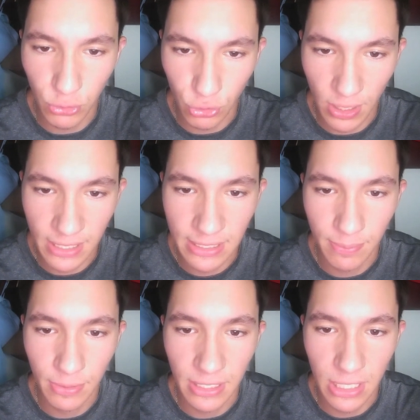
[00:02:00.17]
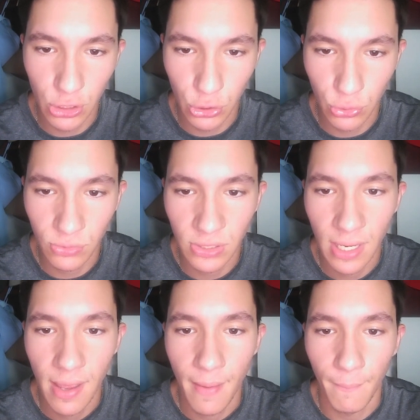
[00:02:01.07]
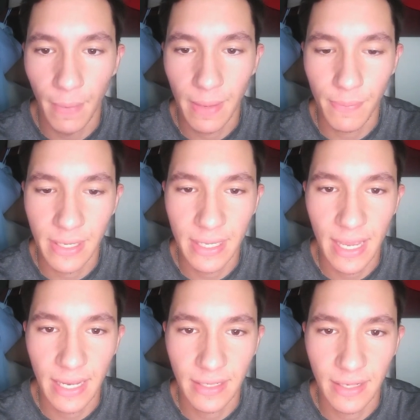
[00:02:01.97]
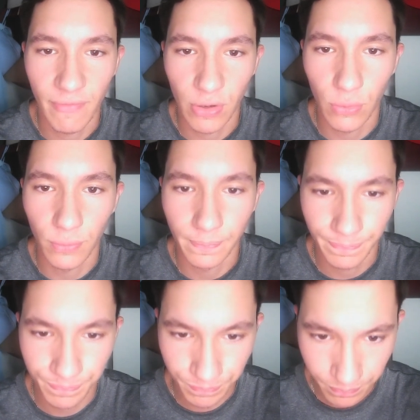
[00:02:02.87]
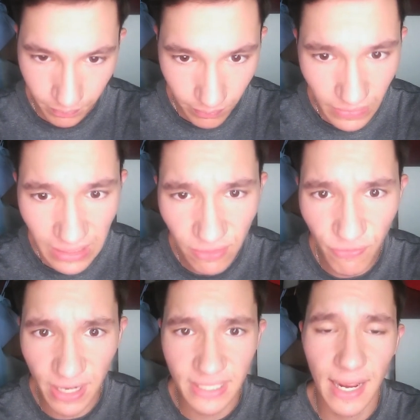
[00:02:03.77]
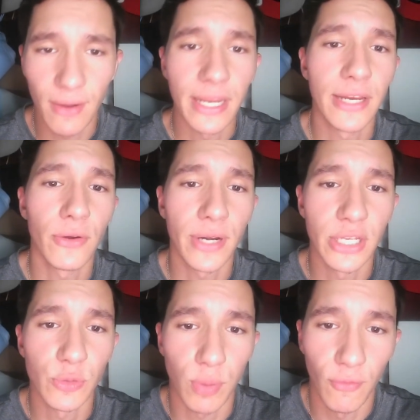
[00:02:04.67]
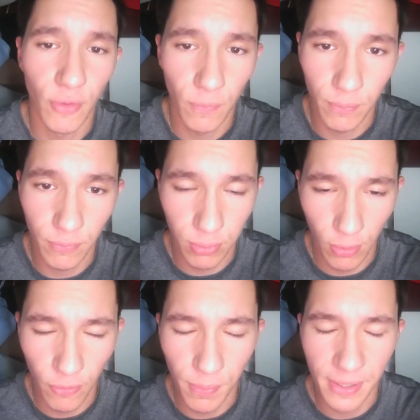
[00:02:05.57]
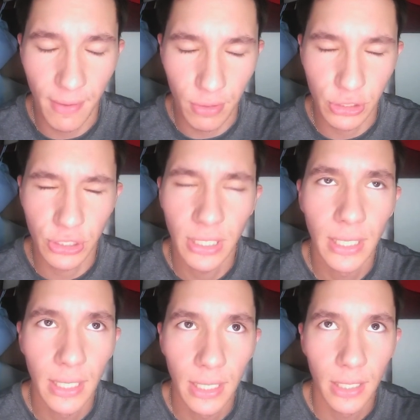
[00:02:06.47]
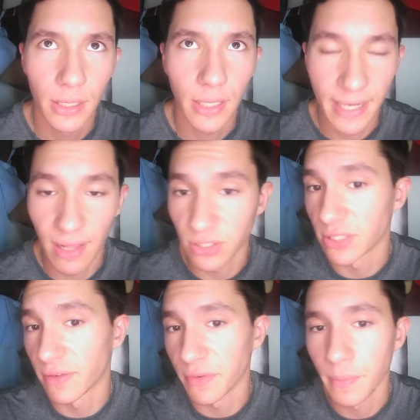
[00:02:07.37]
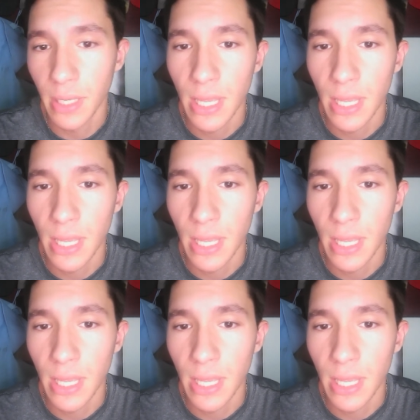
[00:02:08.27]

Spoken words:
traits, but the issues might be a difficult fix. Now, here is Pro Football Network's analysis of him.